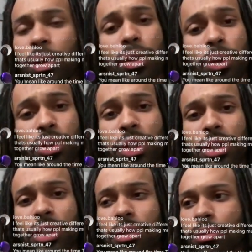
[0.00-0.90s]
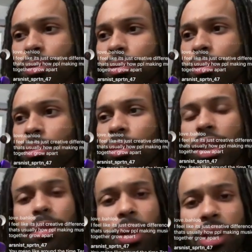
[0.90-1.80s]
You know what's crazy?
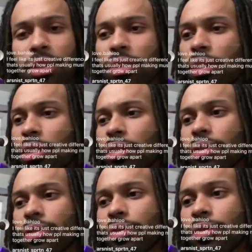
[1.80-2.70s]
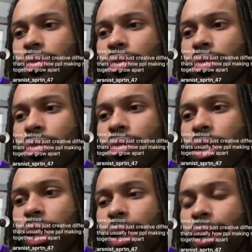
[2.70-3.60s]
He made the song,
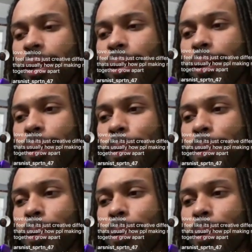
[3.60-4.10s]
and